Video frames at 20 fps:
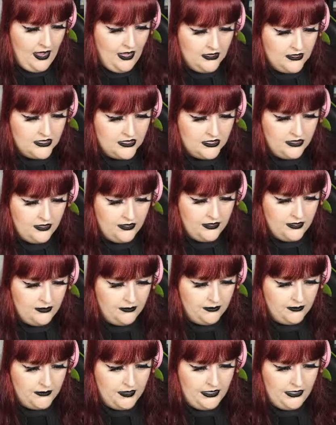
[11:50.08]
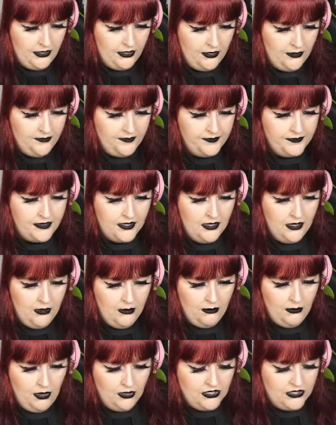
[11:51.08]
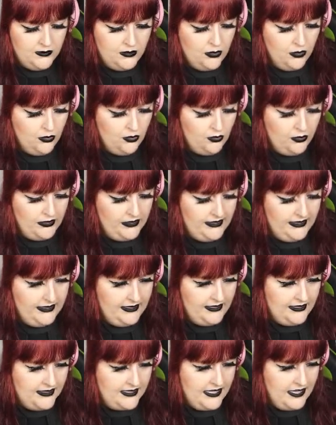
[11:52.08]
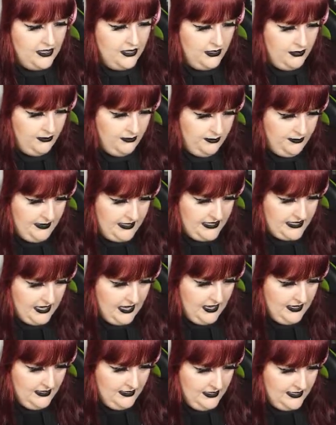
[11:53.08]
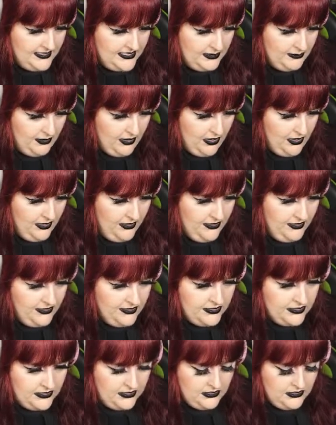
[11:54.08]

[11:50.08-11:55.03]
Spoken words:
so that, you know, multiple grillings can be done, I suppose.